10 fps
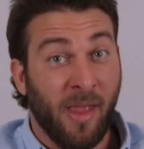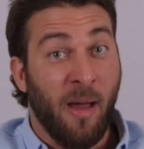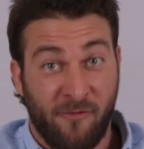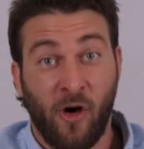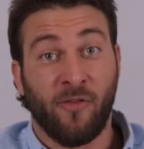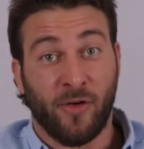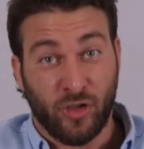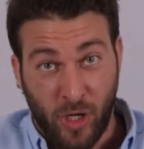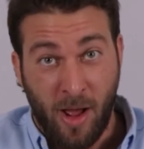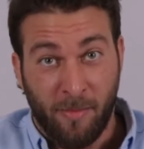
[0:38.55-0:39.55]
I'm voting for
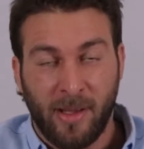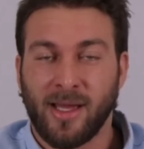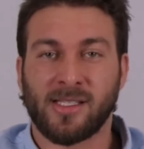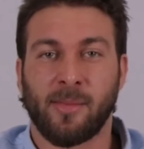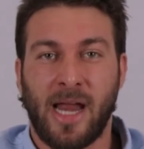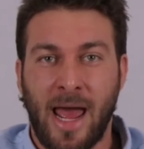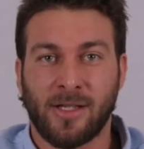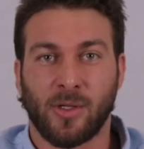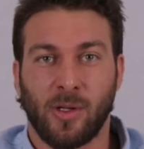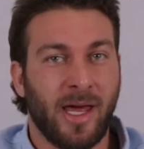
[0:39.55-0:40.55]
Trump because I'm an
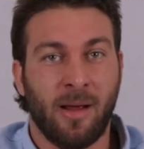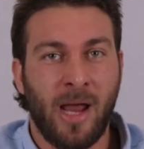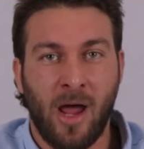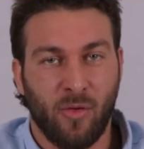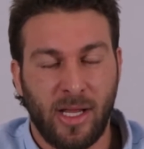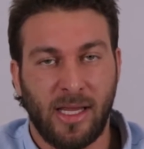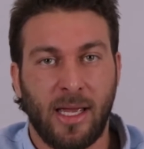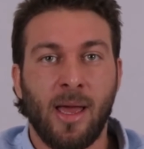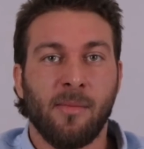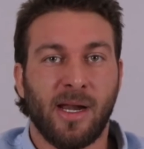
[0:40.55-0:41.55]
asshole. And I'm not really,
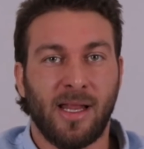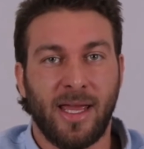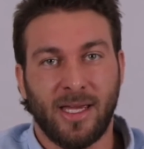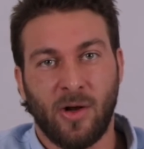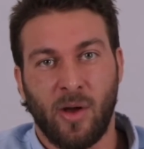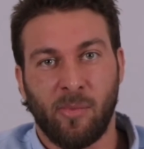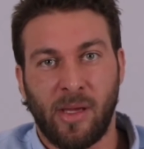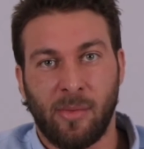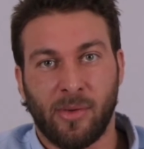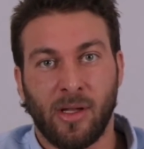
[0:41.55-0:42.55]
but I like annoying
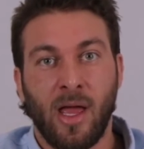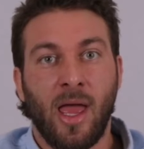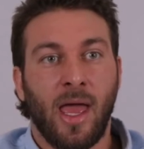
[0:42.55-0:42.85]
people.